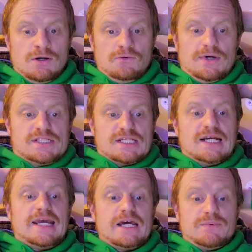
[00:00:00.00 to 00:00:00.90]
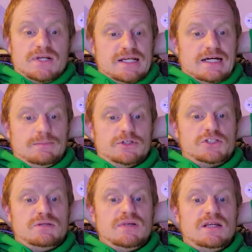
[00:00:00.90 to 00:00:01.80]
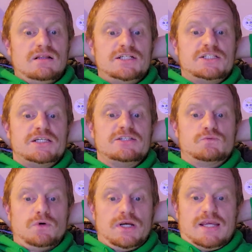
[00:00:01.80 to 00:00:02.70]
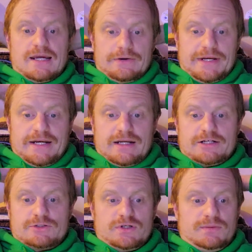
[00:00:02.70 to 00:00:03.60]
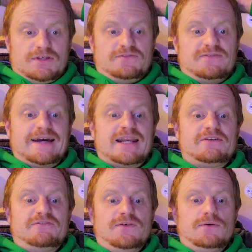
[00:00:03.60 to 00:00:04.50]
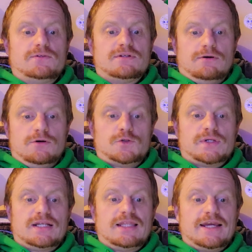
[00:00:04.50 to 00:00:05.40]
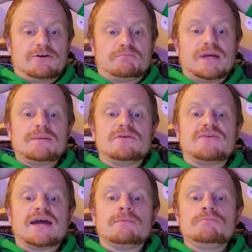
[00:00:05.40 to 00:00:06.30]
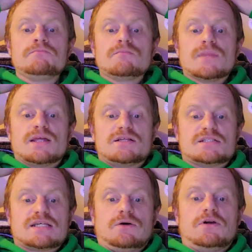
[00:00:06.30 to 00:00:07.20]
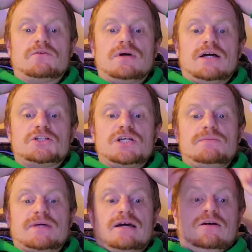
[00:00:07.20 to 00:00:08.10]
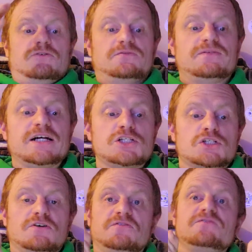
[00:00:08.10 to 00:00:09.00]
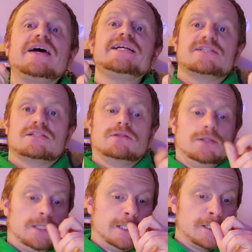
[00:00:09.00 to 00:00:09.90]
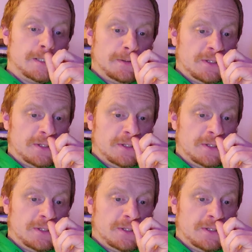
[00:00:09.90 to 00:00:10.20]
Once that had been accomplished, he immediately ceased working out and ate extremely fatty foods in order to add a layer of baby fat. This is how he achieved that fresh-faced look.